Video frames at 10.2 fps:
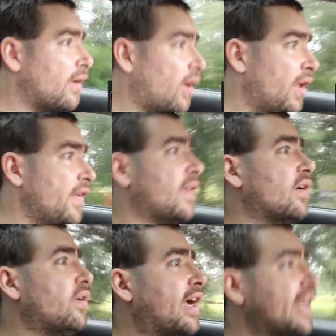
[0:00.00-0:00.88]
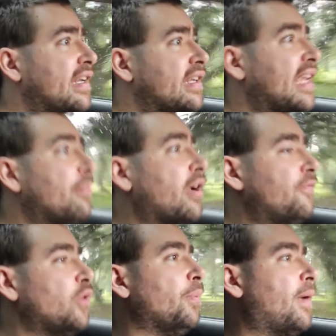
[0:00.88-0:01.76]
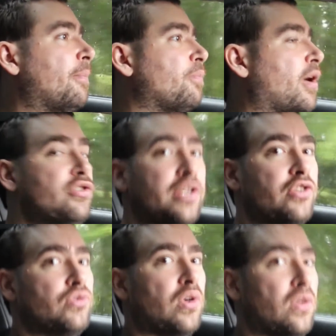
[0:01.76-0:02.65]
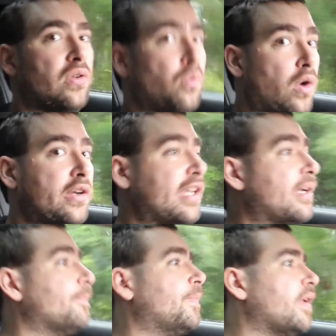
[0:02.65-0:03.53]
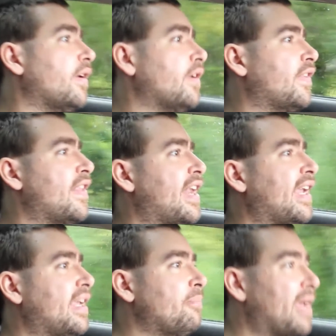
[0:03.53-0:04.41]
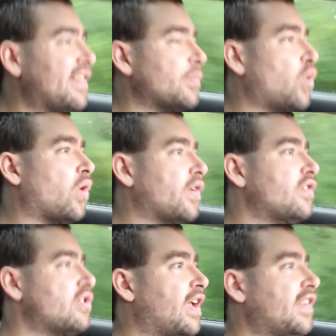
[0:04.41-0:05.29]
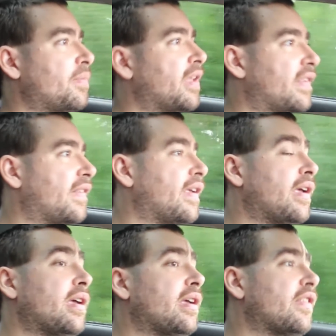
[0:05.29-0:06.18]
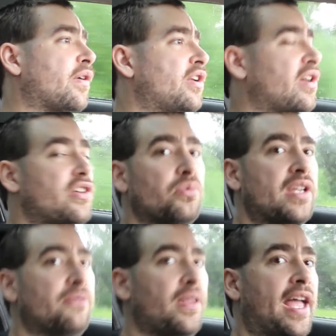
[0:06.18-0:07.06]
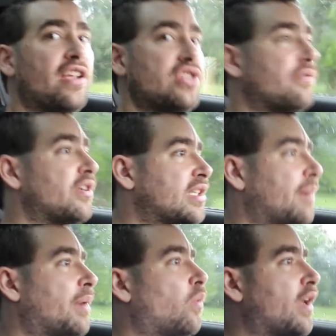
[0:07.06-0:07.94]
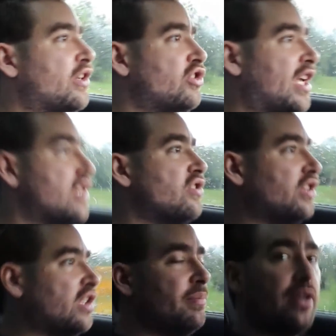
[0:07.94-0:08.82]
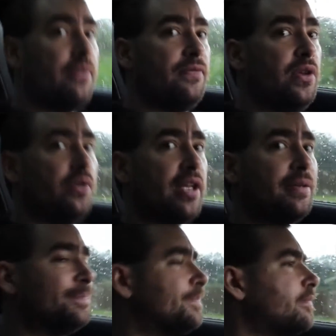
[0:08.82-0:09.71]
Also, I need to get my fuel pump pressure controller working, so then I can make some course adjustments so I don't have to reflash every time I want to change a little bit of the fueling.